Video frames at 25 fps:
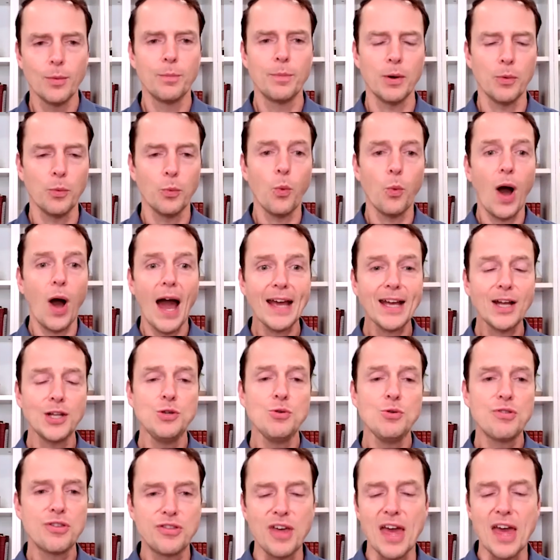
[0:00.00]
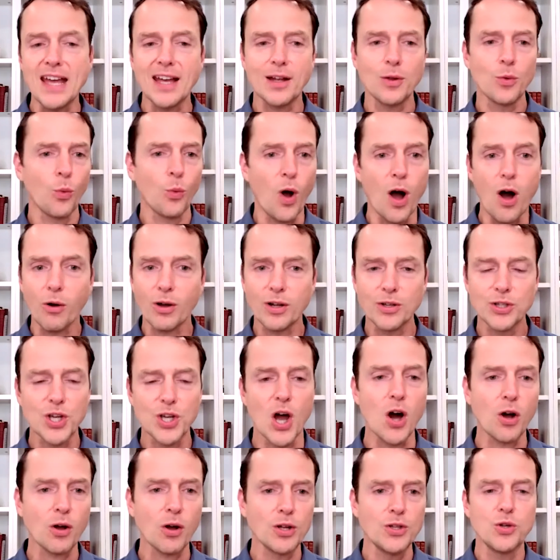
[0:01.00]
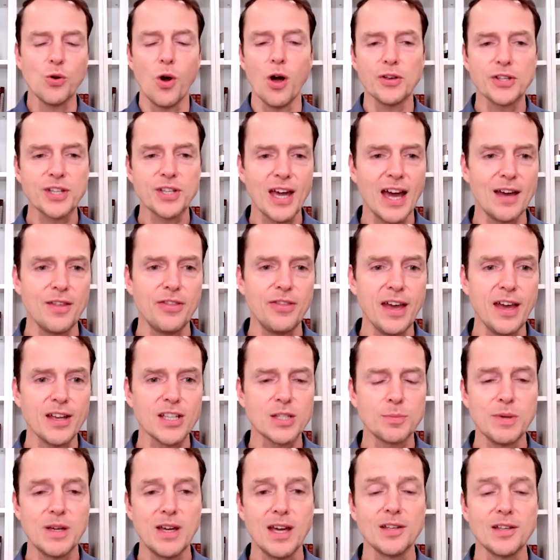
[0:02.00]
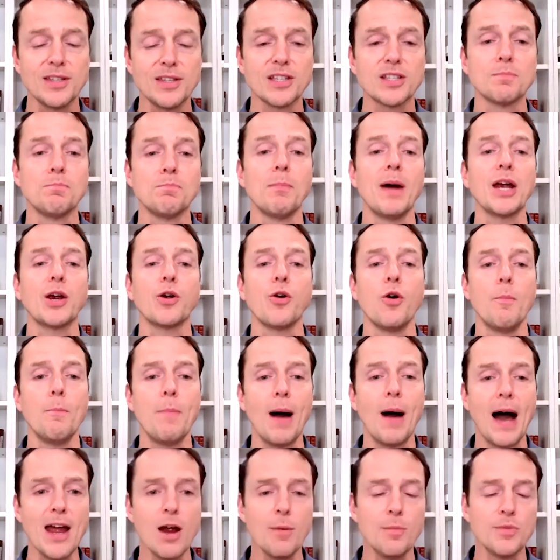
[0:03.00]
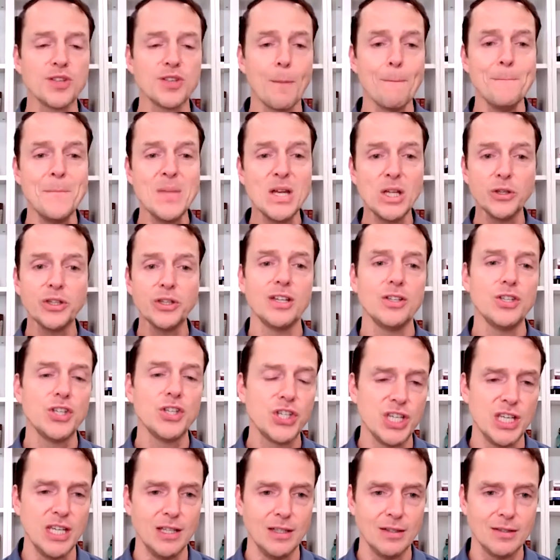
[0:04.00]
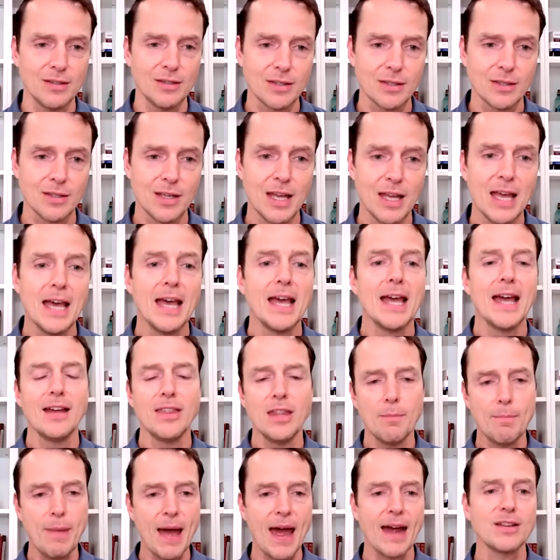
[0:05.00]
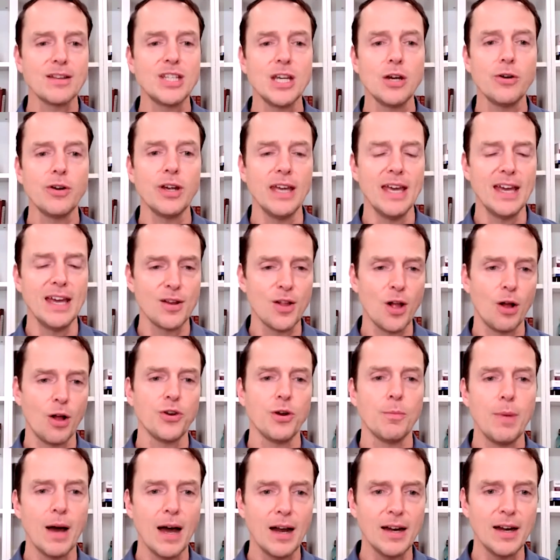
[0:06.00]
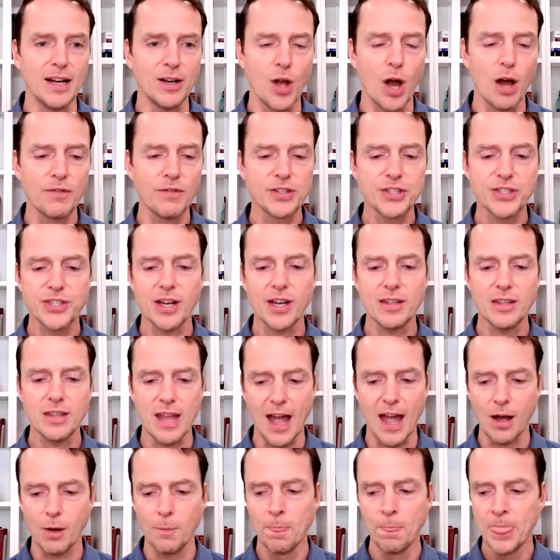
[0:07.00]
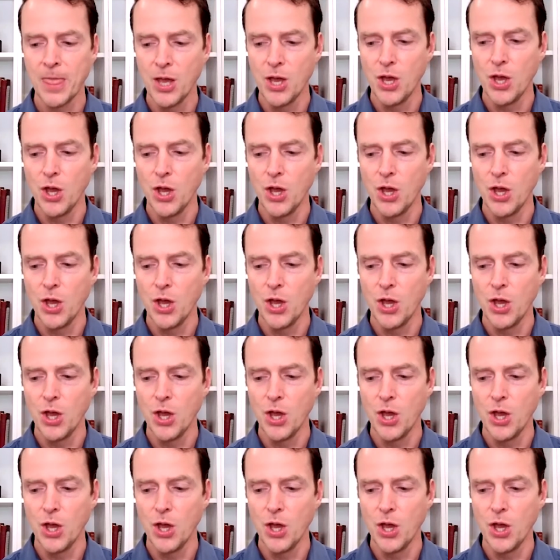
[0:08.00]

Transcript: But why can you think and walk and talk and do all these kind of things? Because this microbiome is a million genes in the bacteria in and on your body. And all of a sudden now,